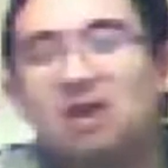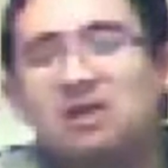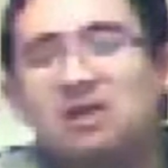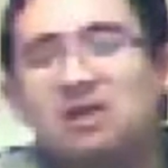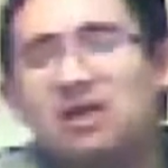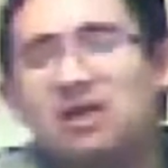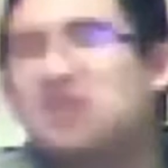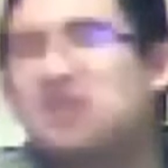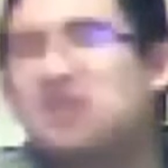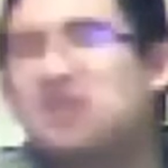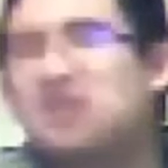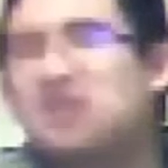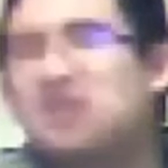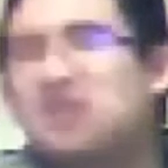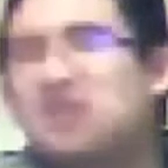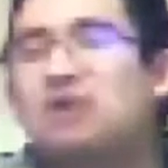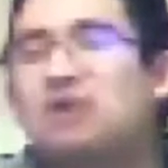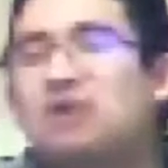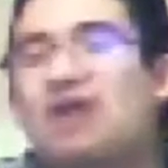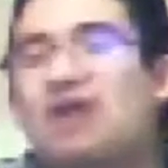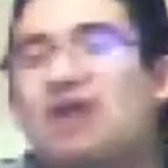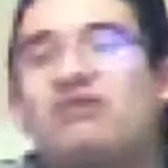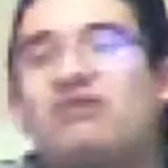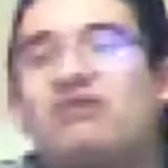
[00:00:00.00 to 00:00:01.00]
90 or
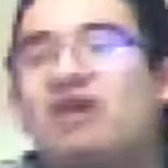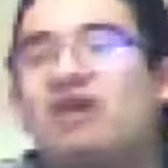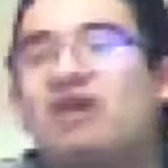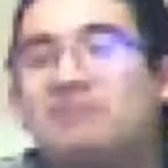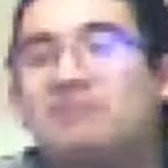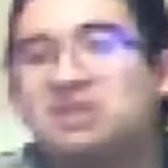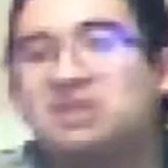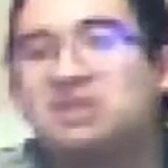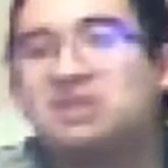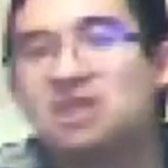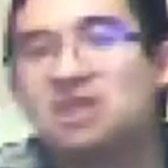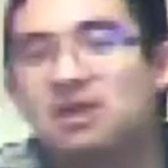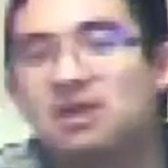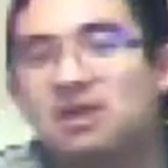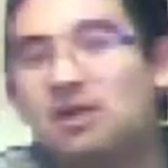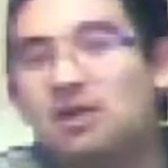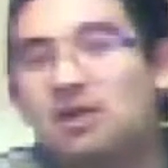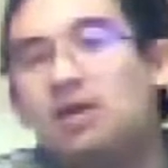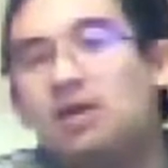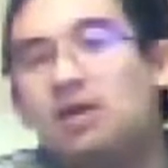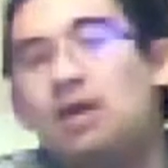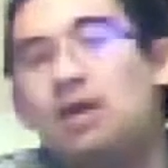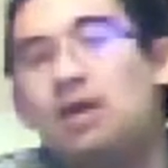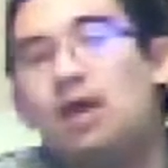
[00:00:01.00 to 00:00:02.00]
95%.
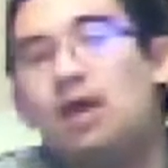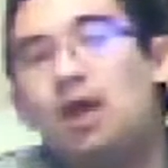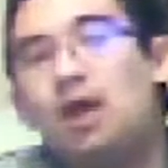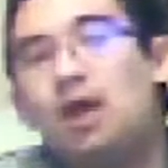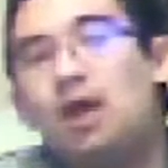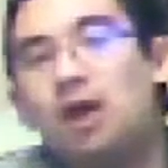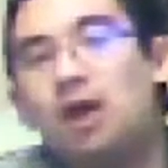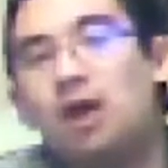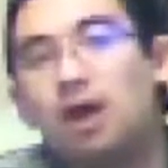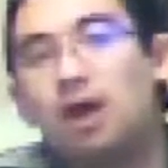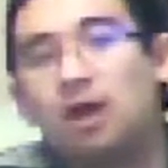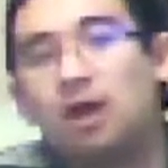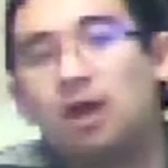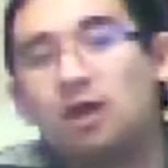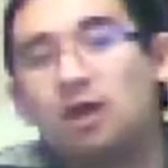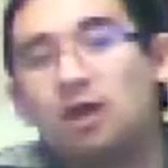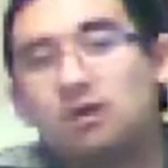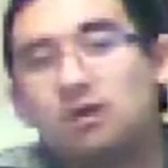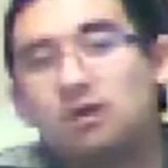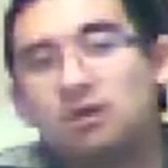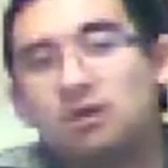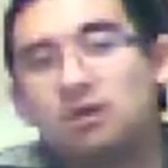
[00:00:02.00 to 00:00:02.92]
Uh,